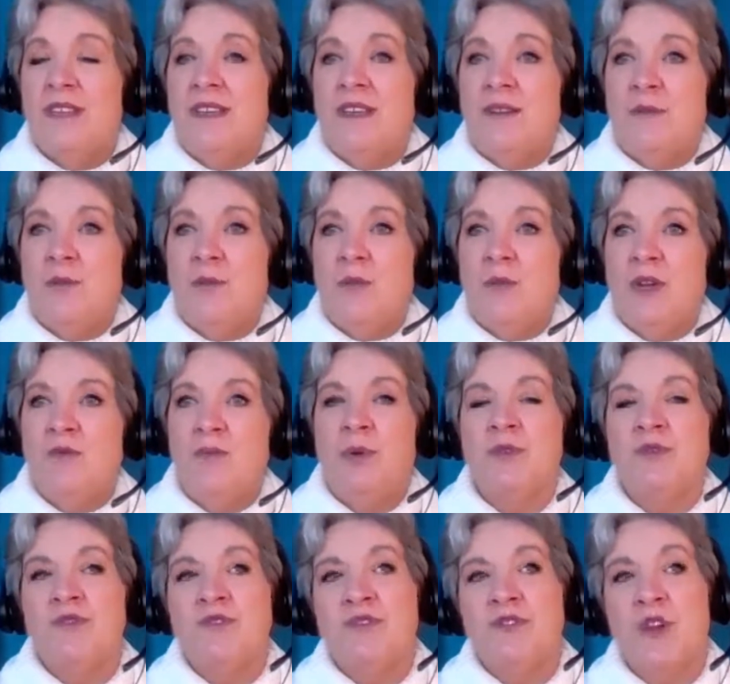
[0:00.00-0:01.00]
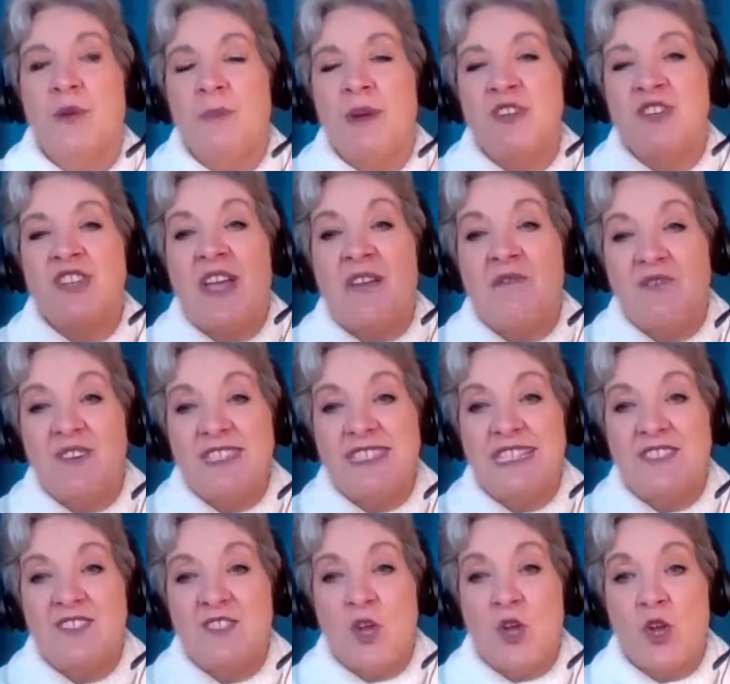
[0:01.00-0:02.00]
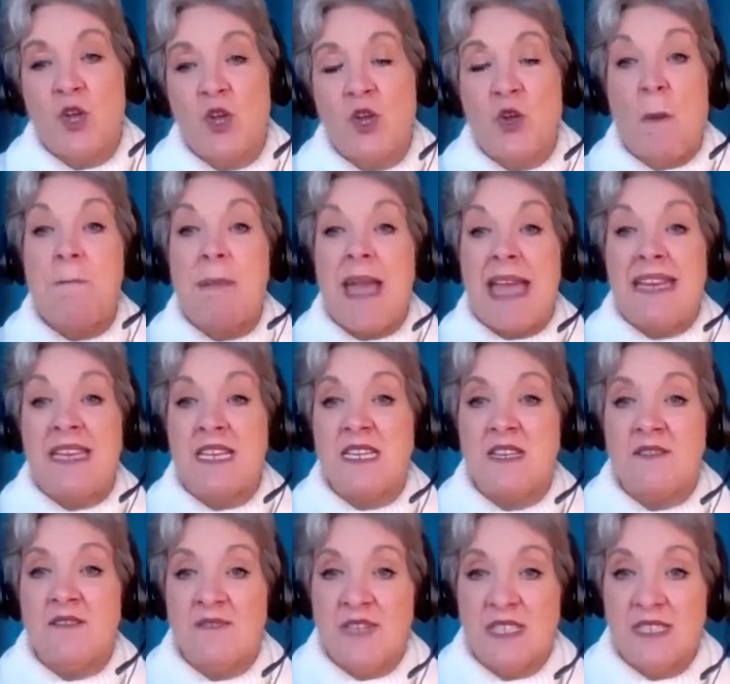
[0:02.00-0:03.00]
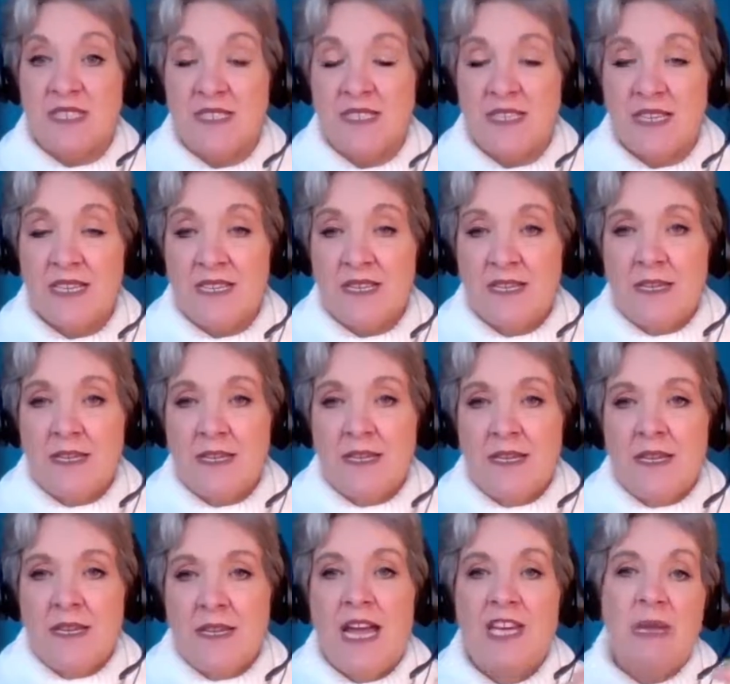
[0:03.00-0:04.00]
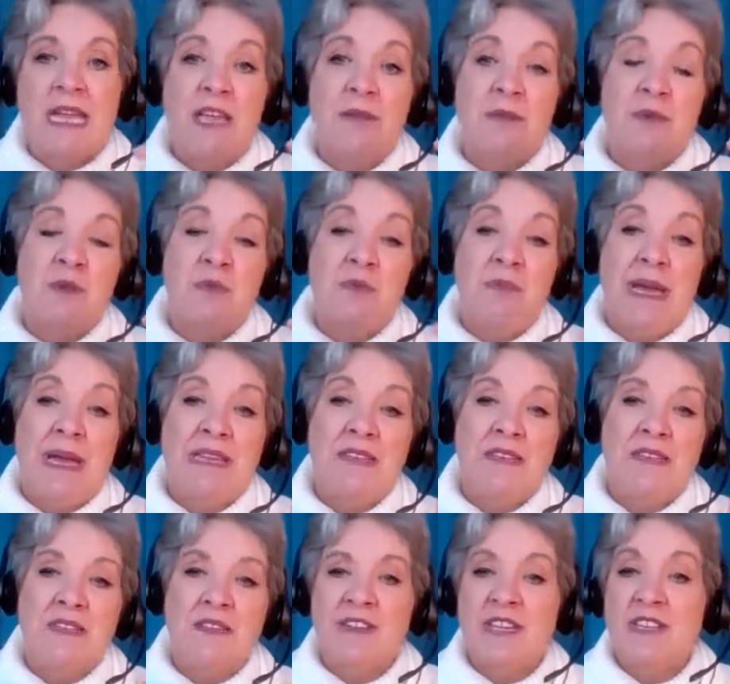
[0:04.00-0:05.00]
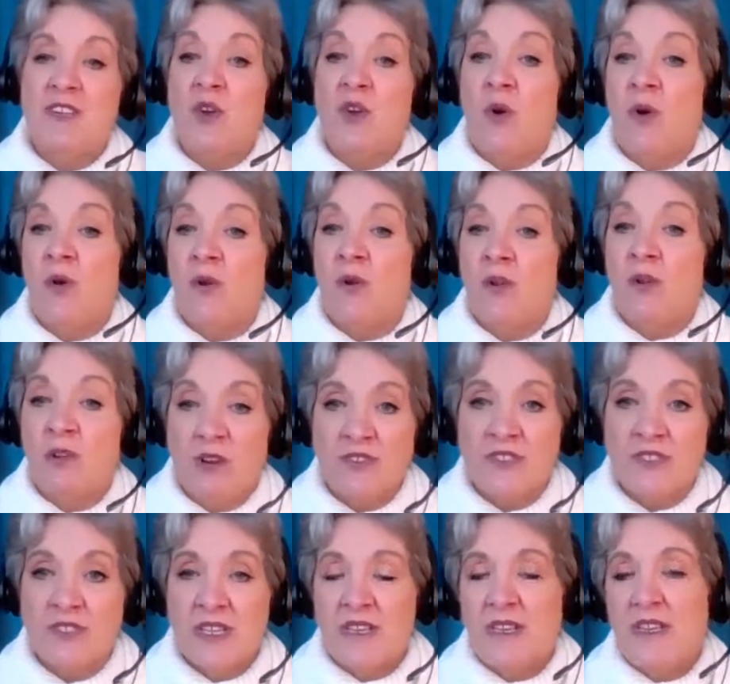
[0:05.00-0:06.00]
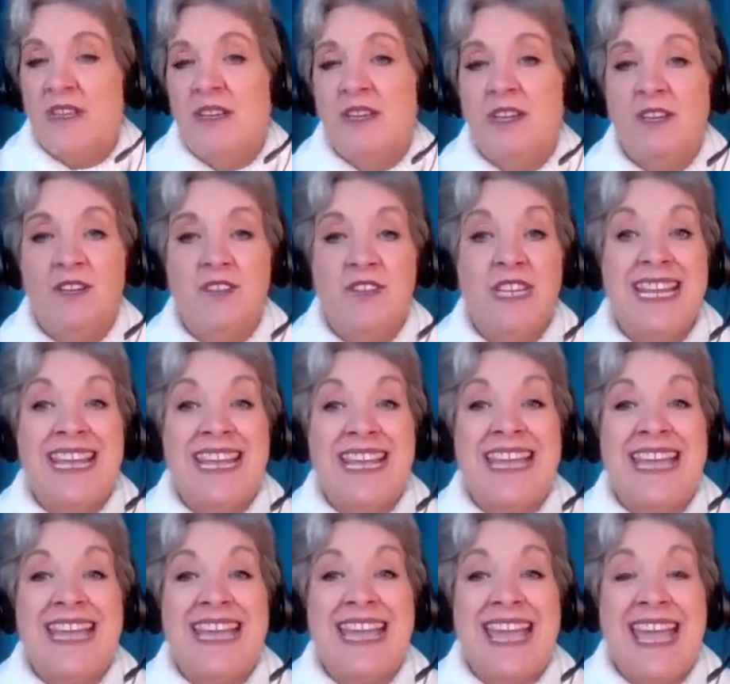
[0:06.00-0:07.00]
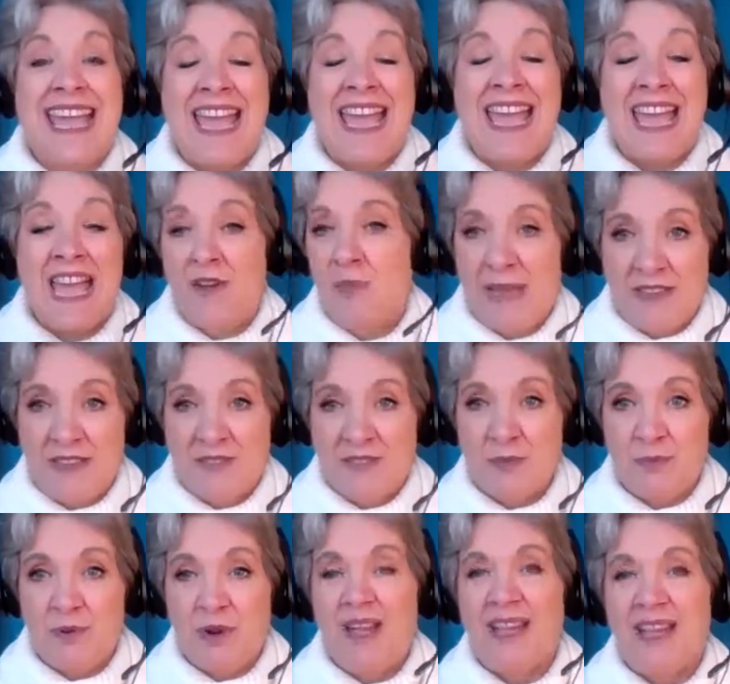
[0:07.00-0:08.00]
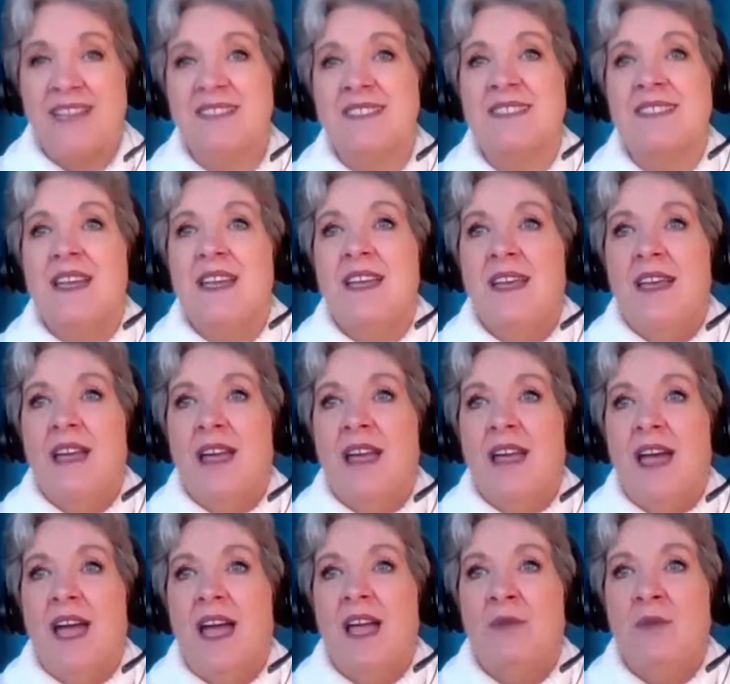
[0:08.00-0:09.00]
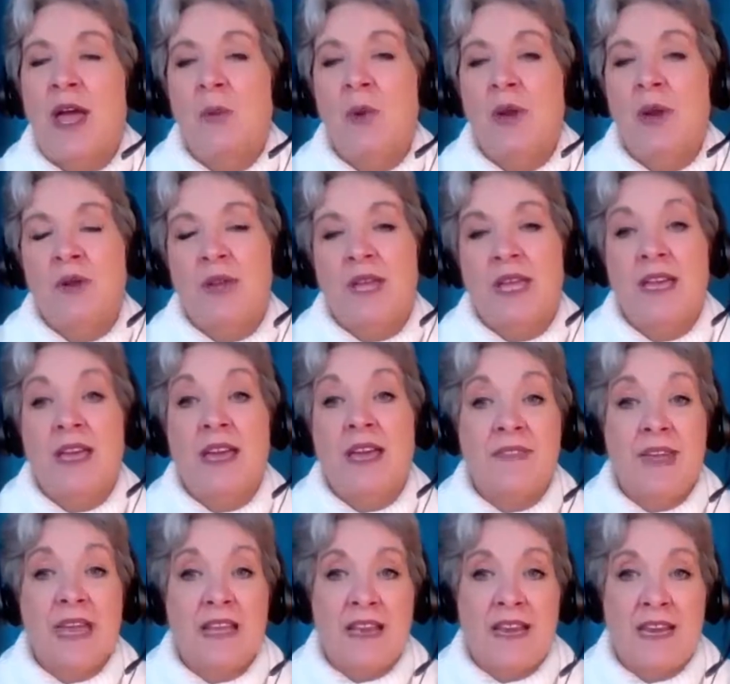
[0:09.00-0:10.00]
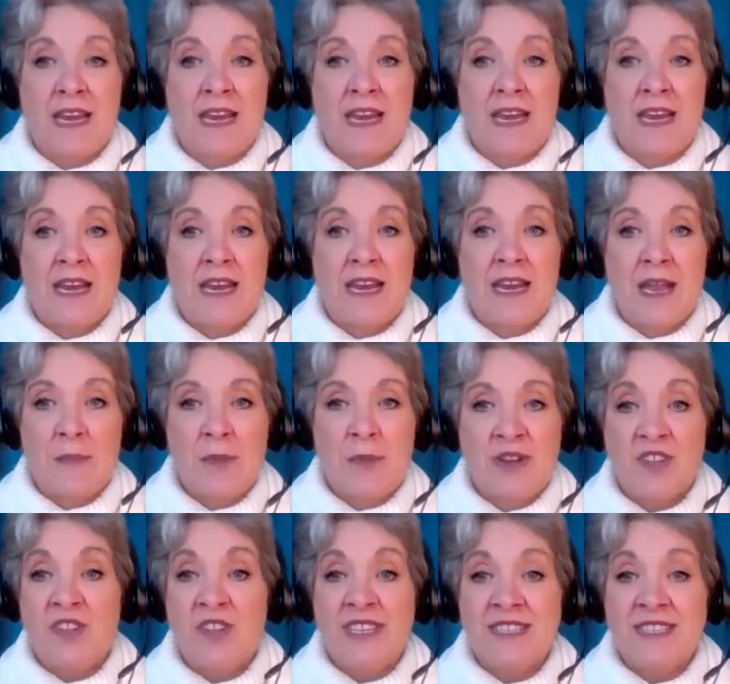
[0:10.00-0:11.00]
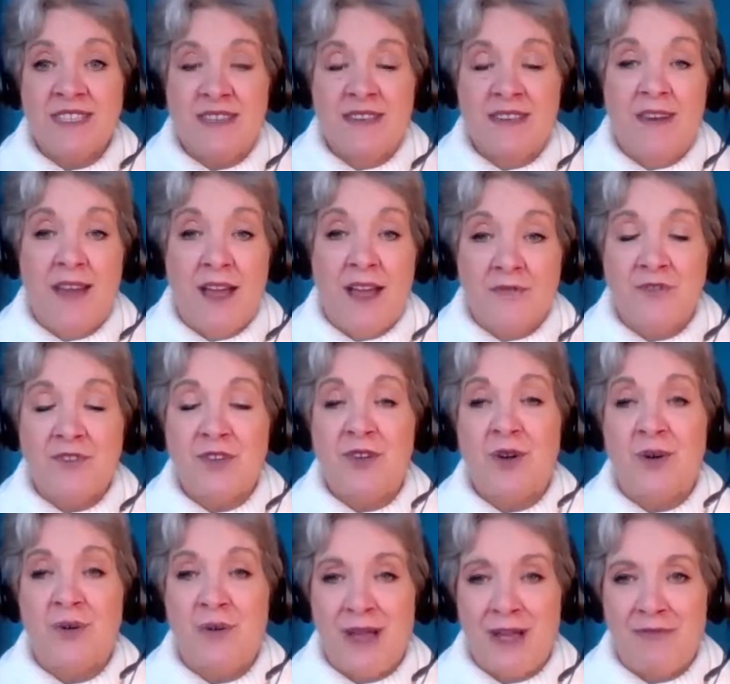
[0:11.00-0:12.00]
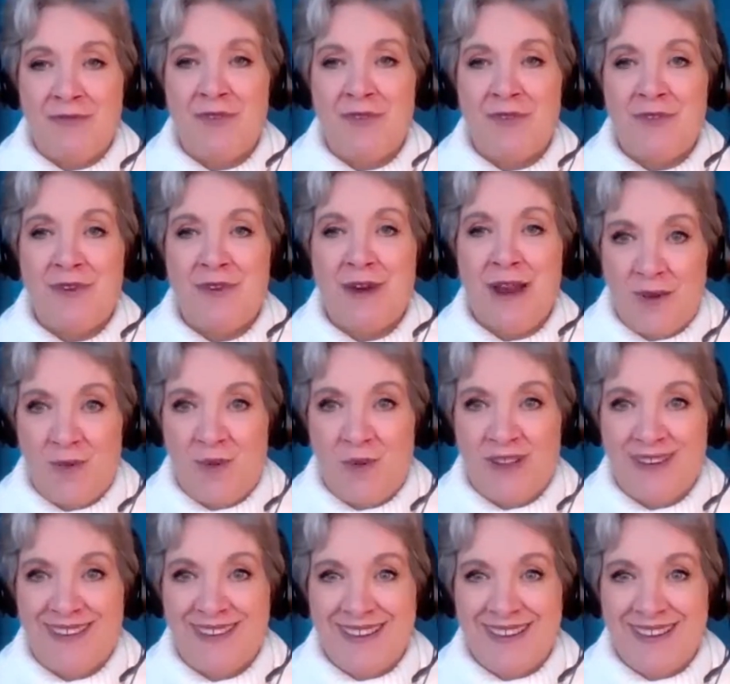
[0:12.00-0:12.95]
We've put so much emphasis on competitiveness, and it became competitive at all costs. Didn't care who paid the price. And now we're looking at that collaboration. There is enough to go around for everyone.